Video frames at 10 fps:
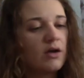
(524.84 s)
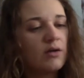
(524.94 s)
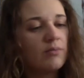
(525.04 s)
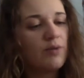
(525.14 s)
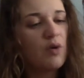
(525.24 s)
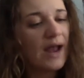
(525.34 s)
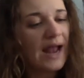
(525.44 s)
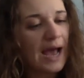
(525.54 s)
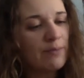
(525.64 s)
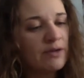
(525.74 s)
"But what
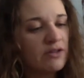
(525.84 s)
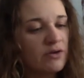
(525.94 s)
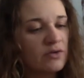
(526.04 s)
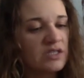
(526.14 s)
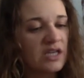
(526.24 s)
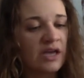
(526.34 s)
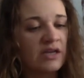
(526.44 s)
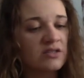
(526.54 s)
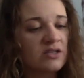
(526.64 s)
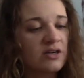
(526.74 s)
happened to those
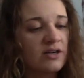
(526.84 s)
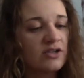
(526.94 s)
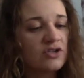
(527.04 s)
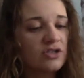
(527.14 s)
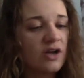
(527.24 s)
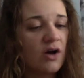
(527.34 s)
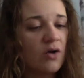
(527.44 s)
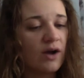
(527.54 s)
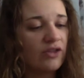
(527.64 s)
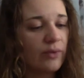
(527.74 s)
things? Snow
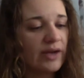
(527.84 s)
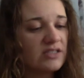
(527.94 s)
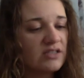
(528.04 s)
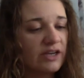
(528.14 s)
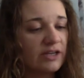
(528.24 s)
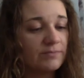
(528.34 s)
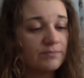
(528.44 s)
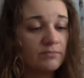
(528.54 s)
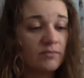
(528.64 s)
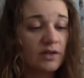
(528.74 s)
and the rest of it?"
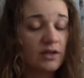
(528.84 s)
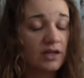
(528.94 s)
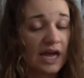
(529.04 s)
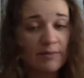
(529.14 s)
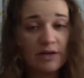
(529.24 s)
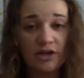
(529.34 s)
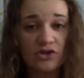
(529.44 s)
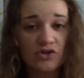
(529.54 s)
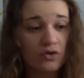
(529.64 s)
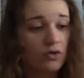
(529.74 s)
"Climate
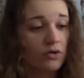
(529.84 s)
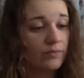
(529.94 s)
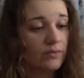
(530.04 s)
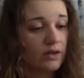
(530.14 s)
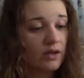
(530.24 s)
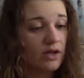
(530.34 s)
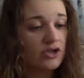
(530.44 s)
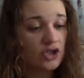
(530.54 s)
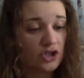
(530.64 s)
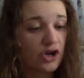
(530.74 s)
control.
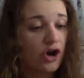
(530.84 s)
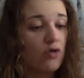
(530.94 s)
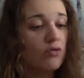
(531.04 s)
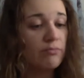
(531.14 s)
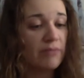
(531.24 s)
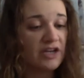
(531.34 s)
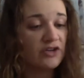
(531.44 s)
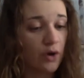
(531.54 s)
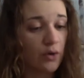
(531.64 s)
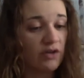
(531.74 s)
Snow made
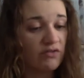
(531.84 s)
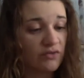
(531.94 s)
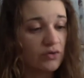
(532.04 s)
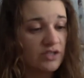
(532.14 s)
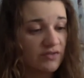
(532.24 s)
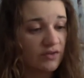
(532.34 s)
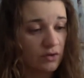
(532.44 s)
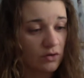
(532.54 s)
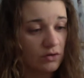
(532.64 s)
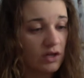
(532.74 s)
growing food
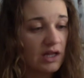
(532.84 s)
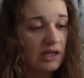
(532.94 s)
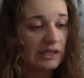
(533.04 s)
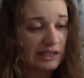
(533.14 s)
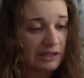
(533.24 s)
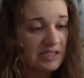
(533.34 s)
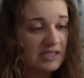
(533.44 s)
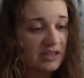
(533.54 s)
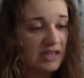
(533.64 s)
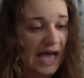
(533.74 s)
difficult,
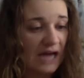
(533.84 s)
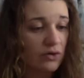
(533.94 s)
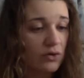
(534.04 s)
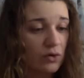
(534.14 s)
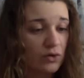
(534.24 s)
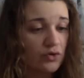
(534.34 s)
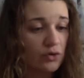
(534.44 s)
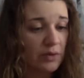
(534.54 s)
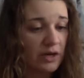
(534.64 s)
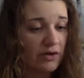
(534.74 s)
limited the
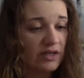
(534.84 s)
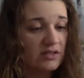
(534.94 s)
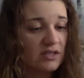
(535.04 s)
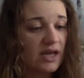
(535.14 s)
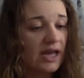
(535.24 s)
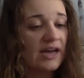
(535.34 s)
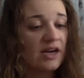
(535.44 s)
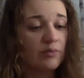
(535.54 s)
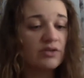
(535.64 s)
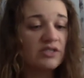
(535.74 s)
agricultural periods, and
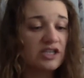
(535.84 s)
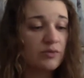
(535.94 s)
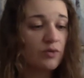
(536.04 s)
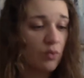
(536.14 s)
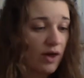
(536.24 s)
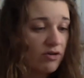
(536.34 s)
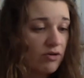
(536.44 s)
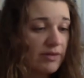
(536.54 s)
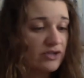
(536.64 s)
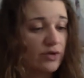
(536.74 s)
unpredictable weather
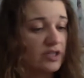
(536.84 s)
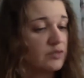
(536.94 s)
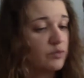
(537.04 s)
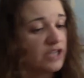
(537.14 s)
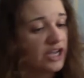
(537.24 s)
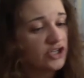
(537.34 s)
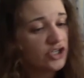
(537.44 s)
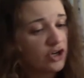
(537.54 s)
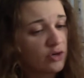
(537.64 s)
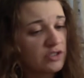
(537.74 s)
made
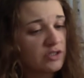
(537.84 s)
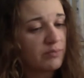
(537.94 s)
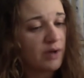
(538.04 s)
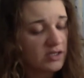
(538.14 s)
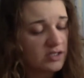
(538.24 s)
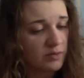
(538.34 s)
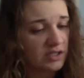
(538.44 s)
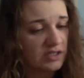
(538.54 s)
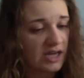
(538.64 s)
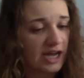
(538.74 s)
transportation almost impossible
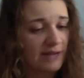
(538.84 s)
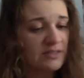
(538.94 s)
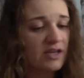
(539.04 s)
at times.